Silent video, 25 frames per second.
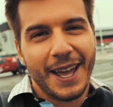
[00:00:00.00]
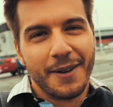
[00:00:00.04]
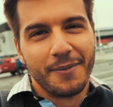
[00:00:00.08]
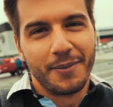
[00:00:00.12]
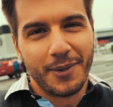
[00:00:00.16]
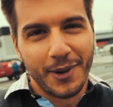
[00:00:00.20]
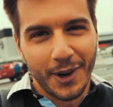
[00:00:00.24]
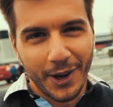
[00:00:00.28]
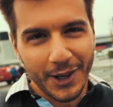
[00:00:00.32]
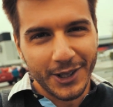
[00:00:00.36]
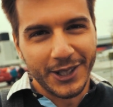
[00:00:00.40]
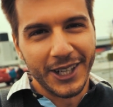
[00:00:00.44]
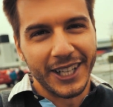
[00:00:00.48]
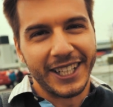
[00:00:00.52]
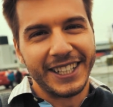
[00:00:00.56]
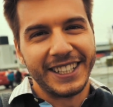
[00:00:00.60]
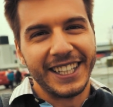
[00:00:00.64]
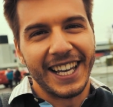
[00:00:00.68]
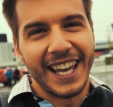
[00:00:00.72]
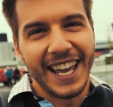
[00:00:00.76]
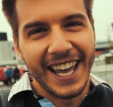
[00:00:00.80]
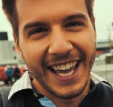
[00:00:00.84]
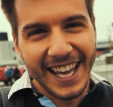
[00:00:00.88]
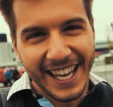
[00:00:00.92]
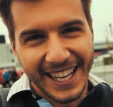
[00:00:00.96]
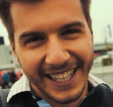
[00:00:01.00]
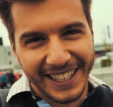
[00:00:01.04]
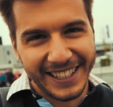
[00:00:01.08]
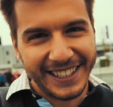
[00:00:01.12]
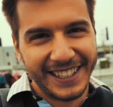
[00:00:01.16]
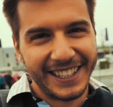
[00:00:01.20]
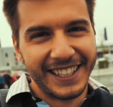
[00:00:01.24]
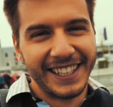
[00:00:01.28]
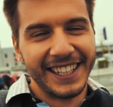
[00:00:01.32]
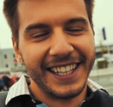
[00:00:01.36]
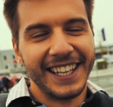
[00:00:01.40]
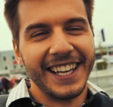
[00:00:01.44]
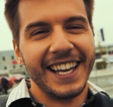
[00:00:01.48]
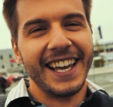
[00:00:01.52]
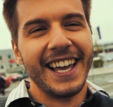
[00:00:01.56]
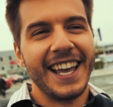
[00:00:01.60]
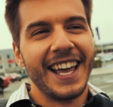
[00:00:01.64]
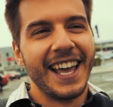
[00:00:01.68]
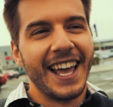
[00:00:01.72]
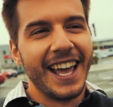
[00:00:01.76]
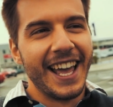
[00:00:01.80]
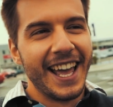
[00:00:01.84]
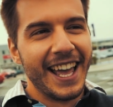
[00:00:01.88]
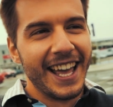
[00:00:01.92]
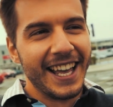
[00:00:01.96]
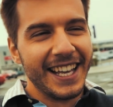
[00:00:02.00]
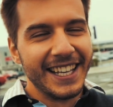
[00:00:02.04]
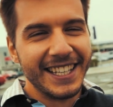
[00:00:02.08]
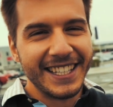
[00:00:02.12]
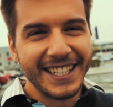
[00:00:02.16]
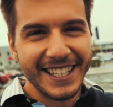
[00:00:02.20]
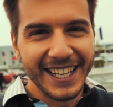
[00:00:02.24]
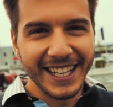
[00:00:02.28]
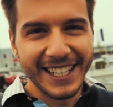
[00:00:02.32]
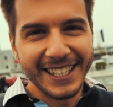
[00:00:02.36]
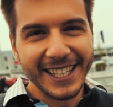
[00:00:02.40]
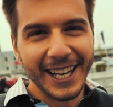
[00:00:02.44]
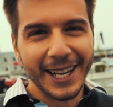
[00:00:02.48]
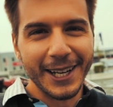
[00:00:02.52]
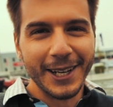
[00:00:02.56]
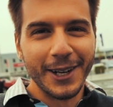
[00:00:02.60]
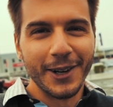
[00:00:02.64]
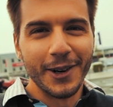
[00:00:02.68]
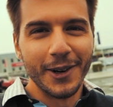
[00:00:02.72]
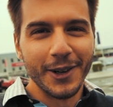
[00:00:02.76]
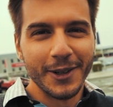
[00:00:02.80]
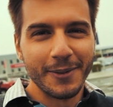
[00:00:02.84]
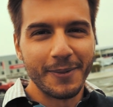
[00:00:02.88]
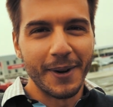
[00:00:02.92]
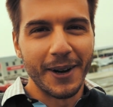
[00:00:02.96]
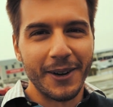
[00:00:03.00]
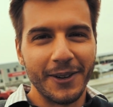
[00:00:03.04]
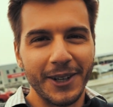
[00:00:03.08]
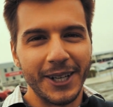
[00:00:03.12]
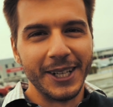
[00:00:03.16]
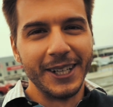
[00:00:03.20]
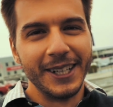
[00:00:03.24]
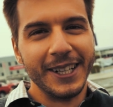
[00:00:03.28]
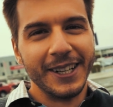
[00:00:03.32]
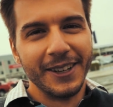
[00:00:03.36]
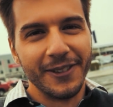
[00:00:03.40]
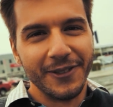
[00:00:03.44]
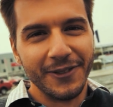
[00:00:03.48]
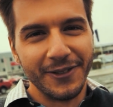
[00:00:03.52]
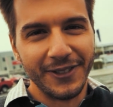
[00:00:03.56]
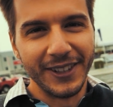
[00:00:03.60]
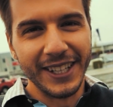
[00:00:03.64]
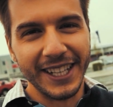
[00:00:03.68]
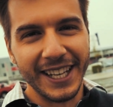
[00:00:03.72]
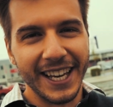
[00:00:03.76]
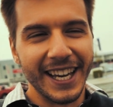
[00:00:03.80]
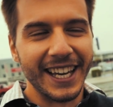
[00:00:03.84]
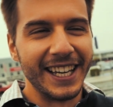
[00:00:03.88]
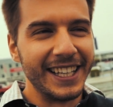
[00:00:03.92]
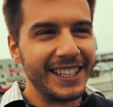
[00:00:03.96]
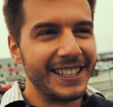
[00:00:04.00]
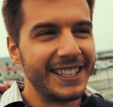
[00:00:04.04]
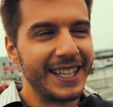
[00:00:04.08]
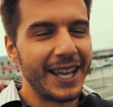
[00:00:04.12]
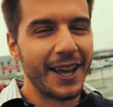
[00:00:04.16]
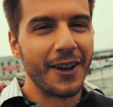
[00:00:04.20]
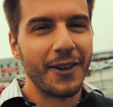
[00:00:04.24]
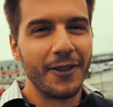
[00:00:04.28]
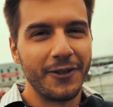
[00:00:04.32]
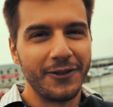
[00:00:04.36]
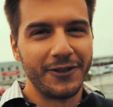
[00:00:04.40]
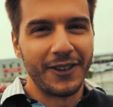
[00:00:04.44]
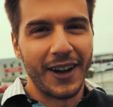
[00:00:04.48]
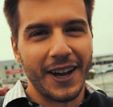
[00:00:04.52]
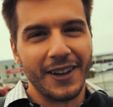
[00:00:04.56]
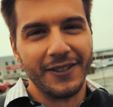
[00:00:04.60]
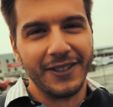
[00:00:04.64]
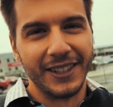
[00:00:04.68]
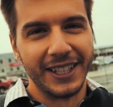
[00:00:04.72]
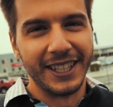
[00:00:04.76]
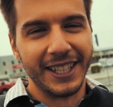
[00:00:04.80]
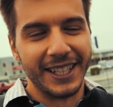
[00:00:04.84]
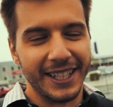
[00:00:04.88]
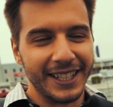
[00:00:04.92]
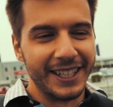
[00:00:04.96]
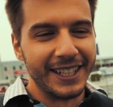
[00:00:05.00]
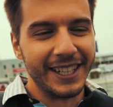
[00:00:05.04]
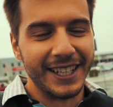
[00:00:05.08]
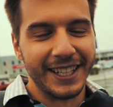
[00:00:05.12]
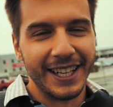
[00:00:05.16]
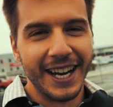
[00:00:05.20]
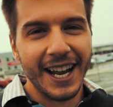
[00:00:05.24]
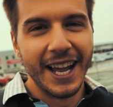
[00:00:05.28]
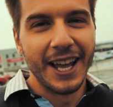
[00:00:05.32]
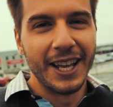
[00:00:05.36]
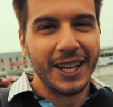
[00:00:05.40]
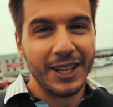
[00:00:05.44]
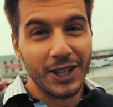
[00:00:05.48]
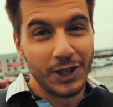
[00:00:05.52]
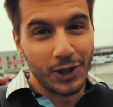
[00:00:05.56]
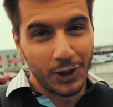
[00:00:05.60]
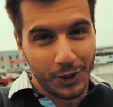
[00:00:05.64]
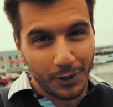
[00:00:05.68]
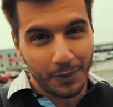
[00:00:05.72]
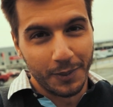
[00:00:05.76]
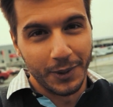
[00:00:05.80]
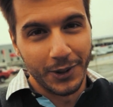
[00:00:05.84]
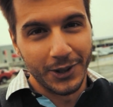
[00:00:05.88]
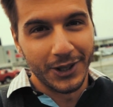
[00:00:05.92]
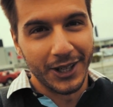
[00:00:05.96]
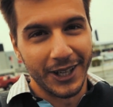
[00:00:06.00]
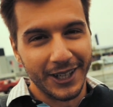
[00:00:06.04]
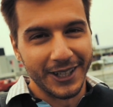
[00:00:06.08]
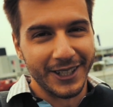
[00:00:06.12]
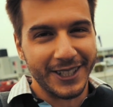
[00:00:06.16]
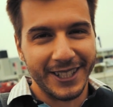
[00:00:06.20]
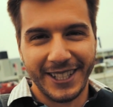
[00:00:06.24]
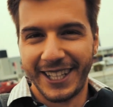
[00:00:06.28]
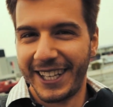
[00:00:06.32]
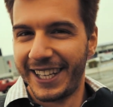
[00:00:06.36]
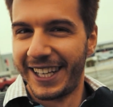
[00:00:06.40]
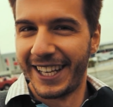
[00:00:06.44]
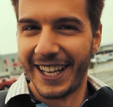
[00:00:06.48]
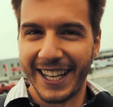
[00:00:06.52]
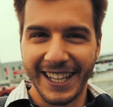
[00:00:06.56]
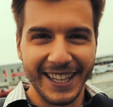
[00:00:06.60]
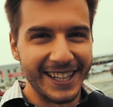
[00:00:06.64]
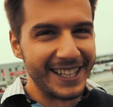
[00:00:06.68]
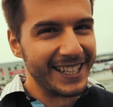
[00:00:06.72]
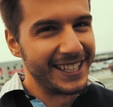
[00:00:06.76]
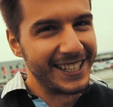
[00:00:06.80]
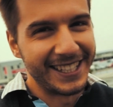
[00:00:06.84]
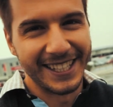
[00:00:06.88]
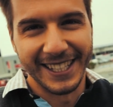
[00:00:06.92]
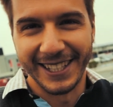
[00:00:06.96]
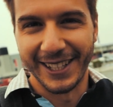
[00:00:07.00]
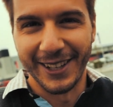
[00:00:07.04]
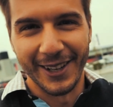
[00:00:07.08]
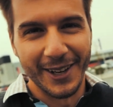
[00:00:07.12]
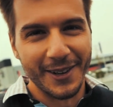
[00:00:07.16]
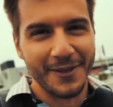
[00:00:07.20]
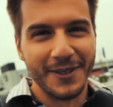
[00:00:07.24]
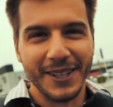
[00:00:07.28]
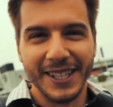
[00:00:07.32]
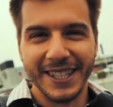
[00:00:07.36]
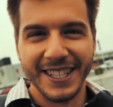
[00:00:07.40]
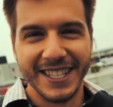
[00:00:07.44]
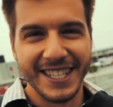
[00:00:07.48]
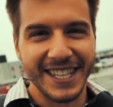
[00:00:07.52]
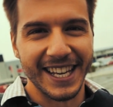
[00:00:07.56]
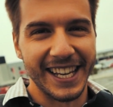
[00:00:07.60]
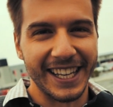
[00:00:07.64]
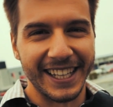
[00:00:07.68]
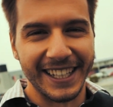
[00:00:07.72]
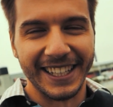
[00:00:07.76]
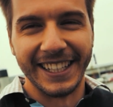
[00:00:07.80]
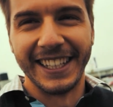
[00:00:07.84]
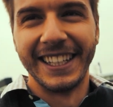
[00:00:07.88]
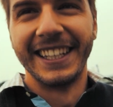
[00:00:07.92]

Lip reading: Project 8 600 horsepower V8 5-liter supercharged. This is gonna be insane.